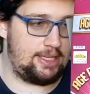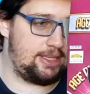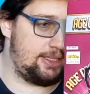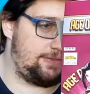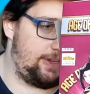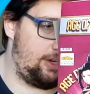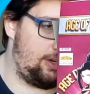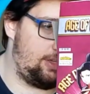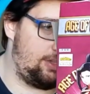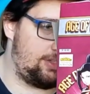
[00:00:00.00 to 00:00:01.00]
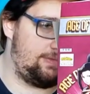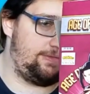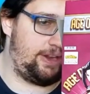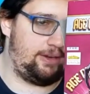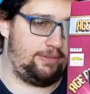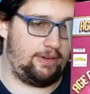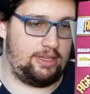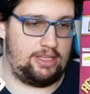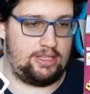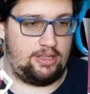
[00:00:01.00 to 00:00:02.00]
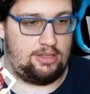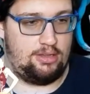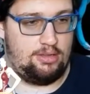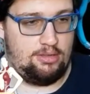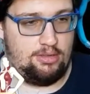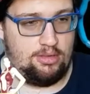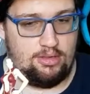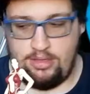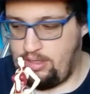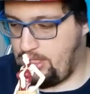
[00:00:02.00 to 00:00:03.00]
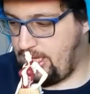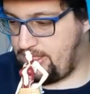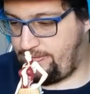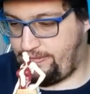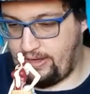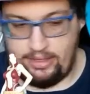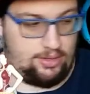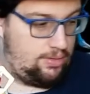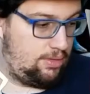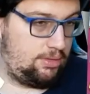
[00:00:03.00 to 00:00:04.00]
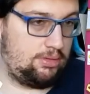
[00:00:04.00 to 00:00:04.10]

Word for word: this figure it looks very, very detailed. That's very cool.